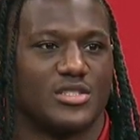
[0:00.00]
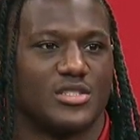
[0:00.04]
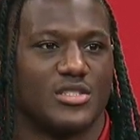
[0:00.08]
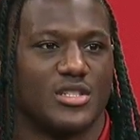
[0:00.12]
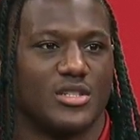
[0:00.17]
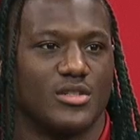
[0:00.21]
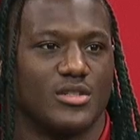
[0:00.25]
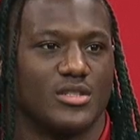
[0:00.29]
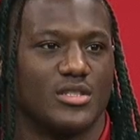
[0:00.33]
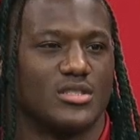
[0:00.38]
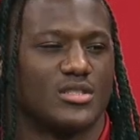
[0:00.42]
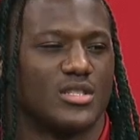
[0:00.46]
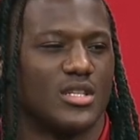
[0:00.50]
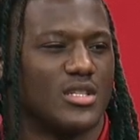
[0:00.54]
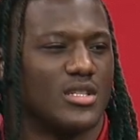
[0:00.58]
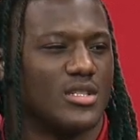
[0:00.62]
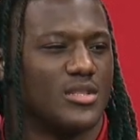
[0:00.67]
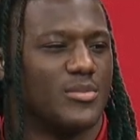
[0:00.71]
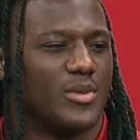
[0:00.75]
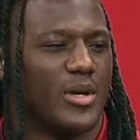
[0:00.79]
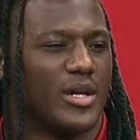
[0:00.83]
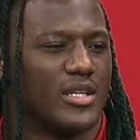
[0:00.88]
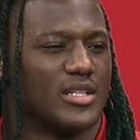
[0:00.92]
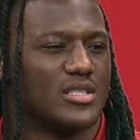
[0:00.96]
So it's all
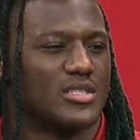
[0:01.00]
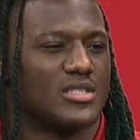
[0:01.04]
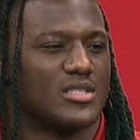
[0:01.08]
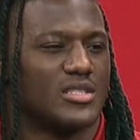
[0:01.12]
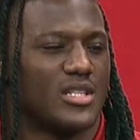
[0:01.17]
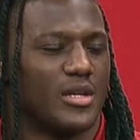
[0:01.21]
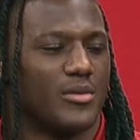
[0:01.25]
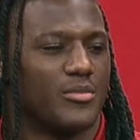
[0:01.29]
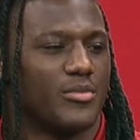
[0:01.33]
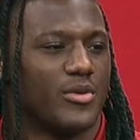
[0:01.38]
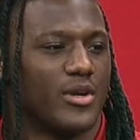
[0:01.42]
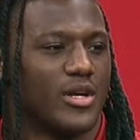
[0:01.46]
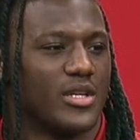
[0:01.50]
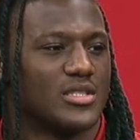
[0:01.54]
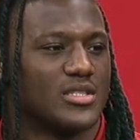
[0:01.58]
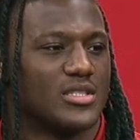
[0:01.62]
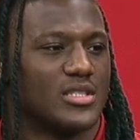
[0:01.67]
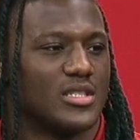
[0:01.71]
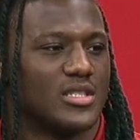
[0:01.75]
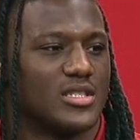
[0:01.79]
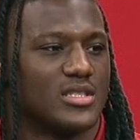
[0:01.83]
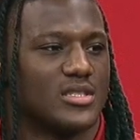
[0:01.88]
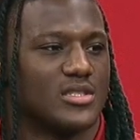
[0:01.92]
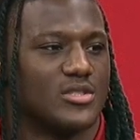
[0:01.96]
about a step
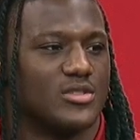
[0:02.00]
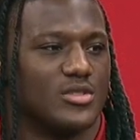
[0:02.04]
process.